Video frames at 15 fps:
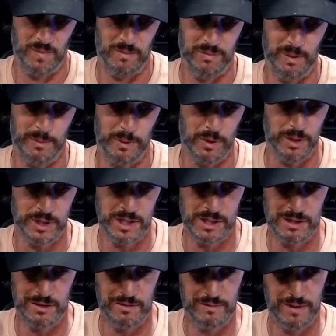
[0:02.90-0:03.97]
Proportions
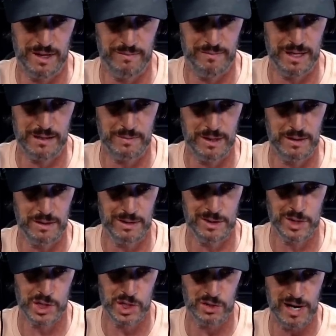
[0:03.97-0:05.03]
that make me look
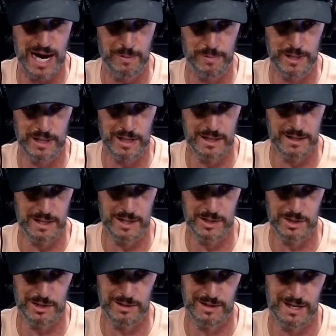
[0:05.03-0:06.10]
strapping in a
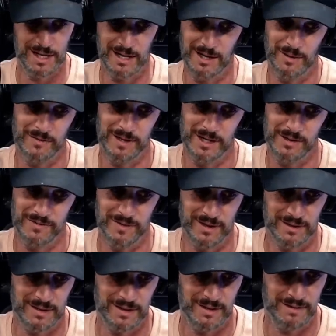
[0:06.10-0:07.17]
t-shirt? I don't know if that's fucked up.